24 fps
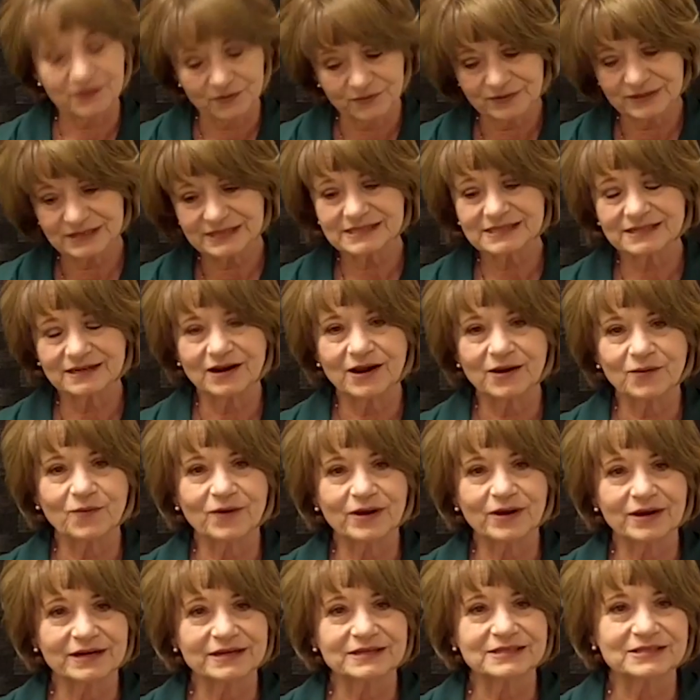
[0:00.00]
The reason I
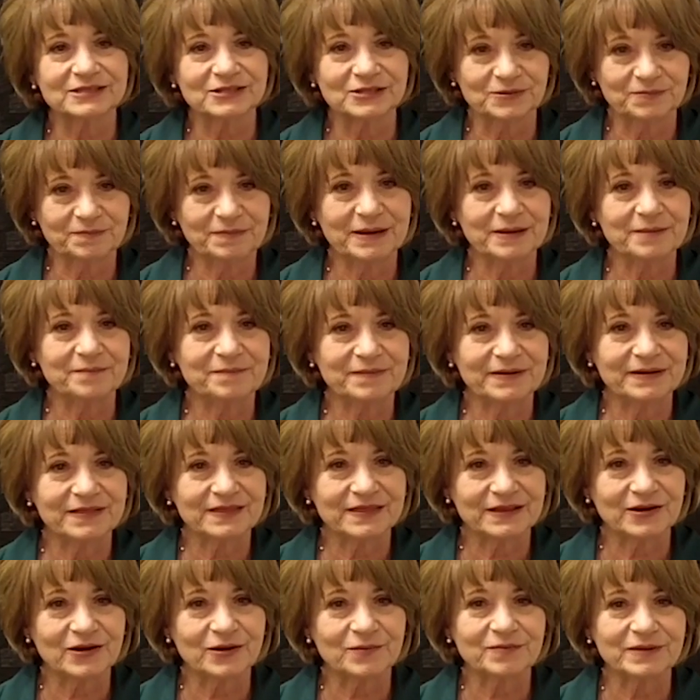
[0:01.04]
wanted to do pet, pet
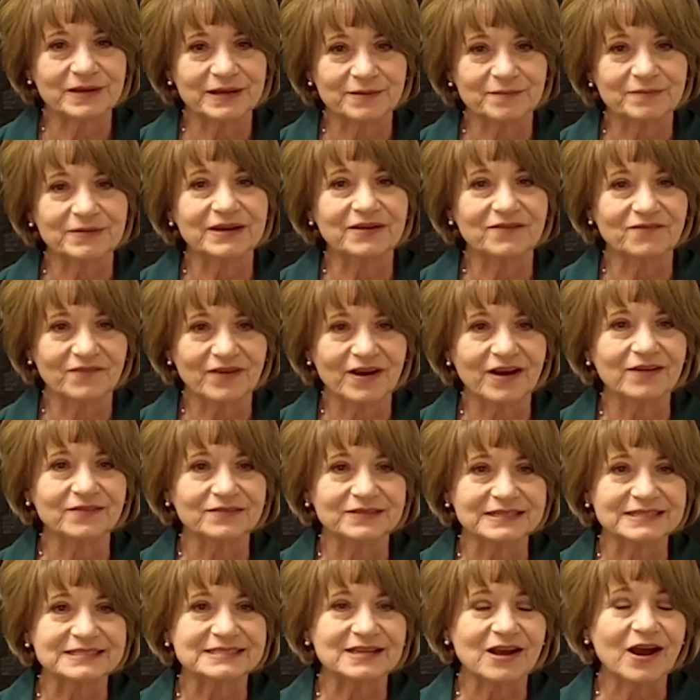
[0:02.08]
therapy and be involved
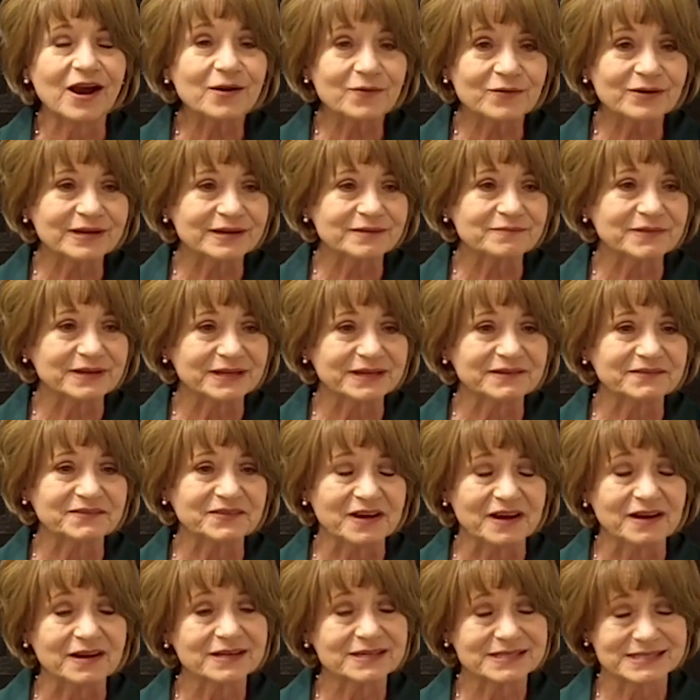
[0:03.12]
is I really believe
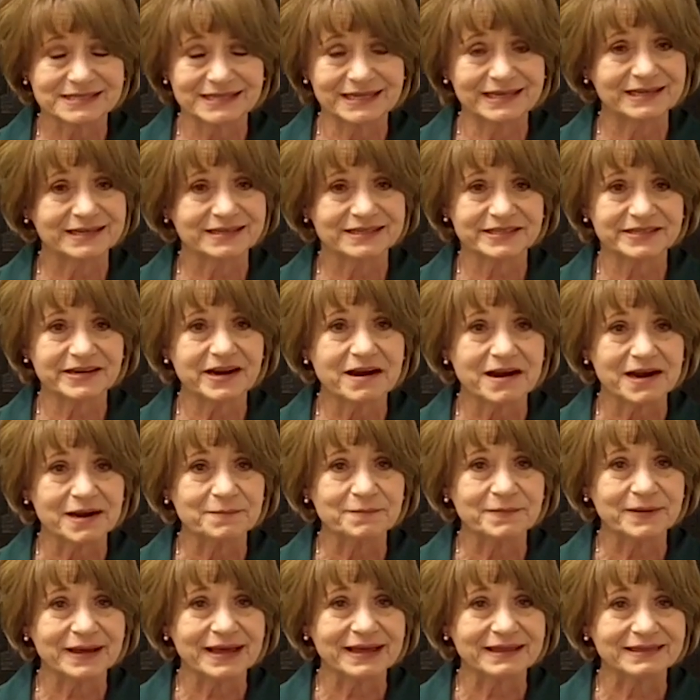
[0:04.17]
dogs need a job,
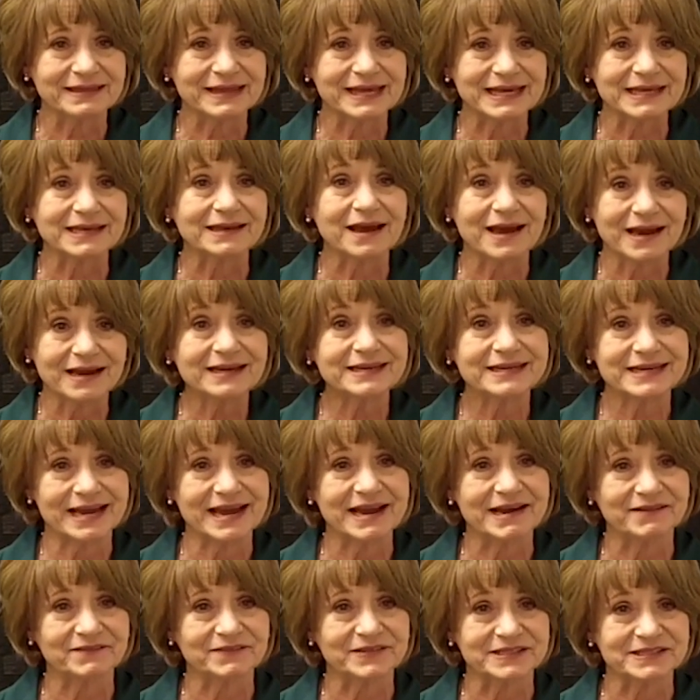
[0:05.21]
and they like to
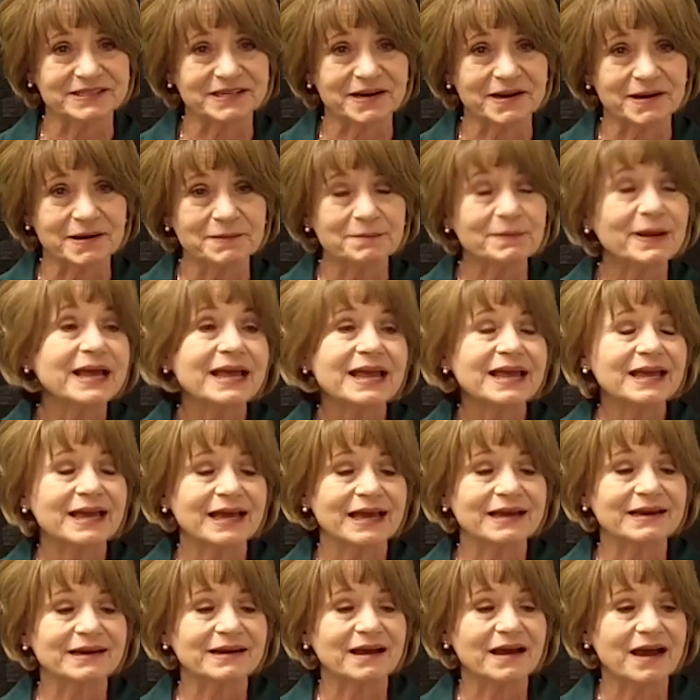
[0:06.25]
have a job,
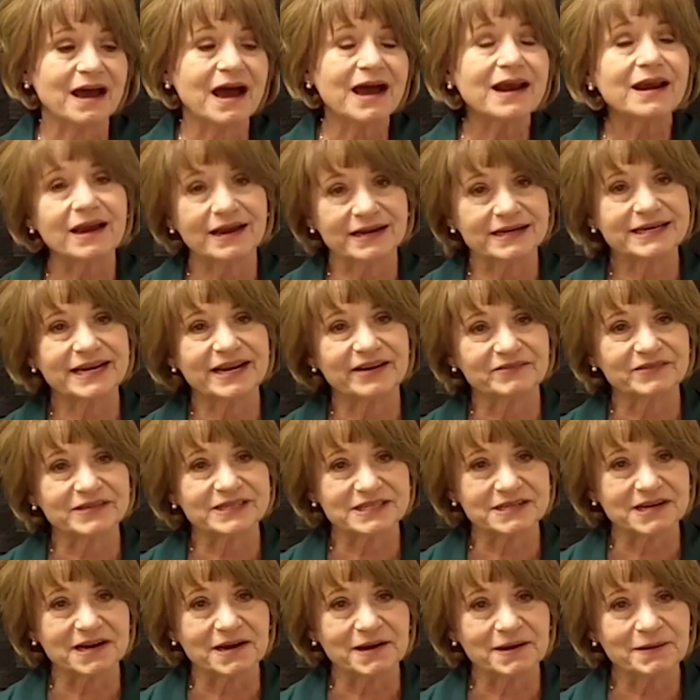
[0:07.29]
and I like to have a
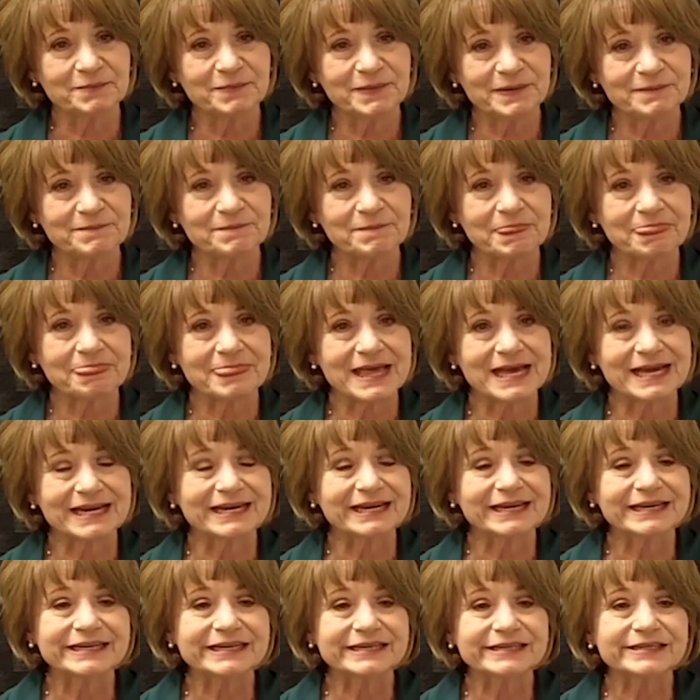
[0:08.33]
job. And
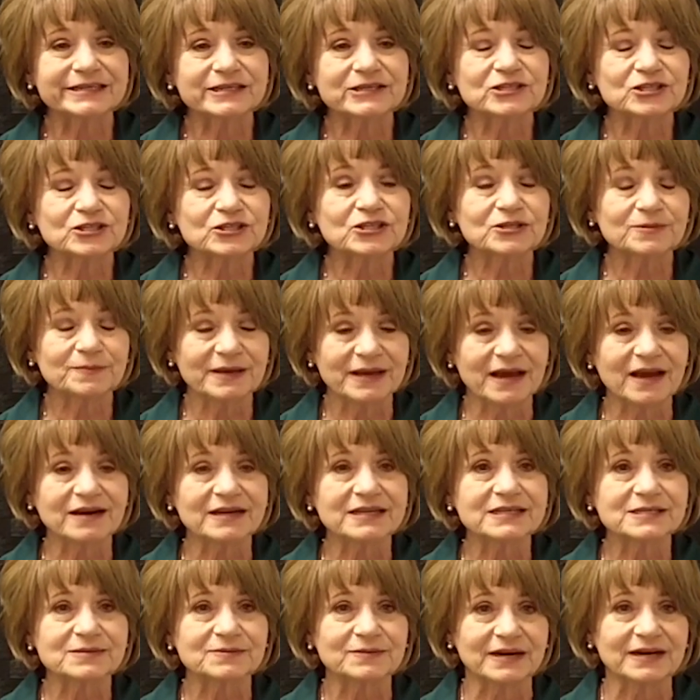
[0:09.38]
it, to be
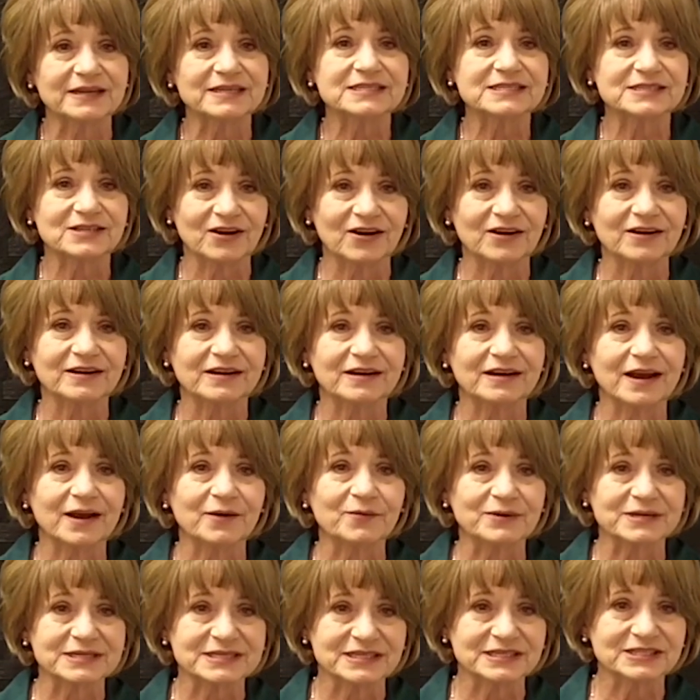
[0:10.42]
honest, when I started, I
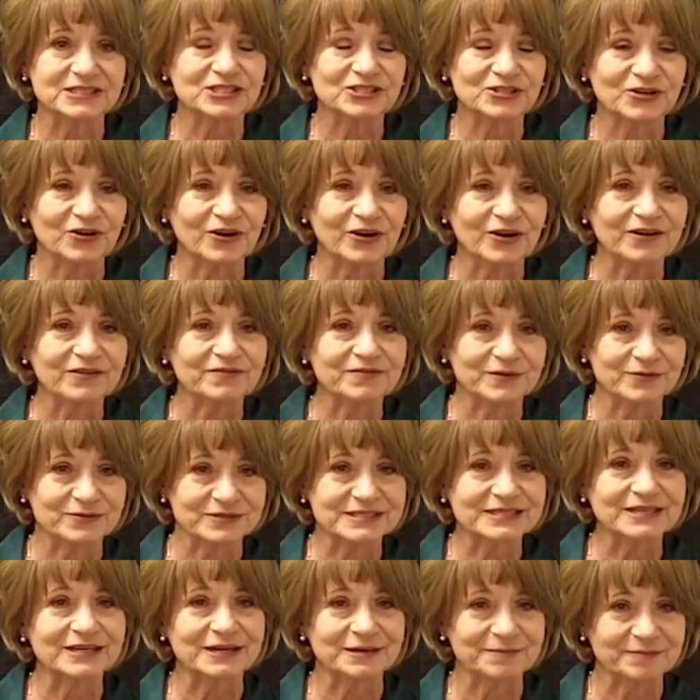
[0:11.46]
wasn't sure if it was
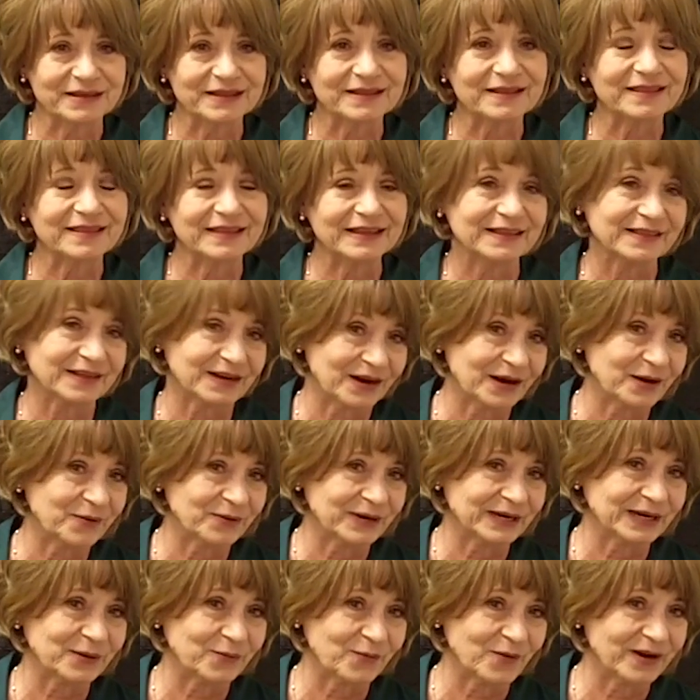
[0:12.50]
going to be the thing that I
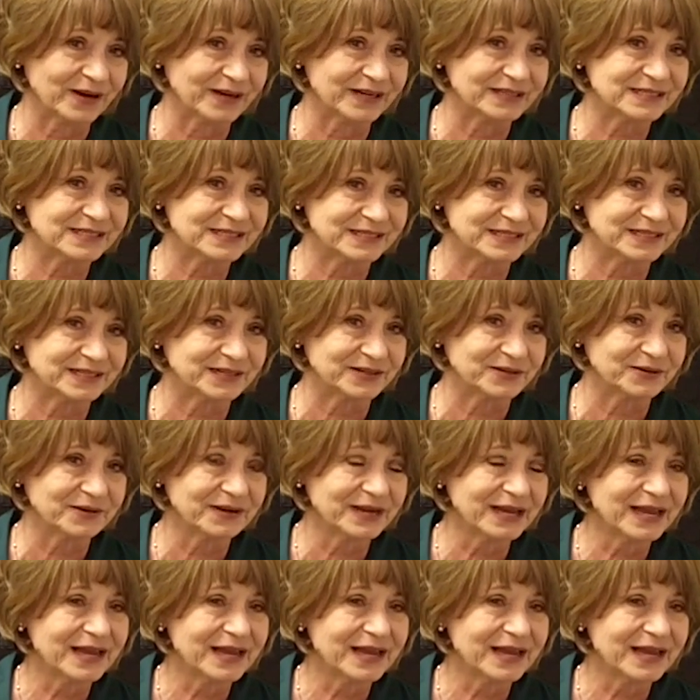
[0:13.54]
really wanted to do,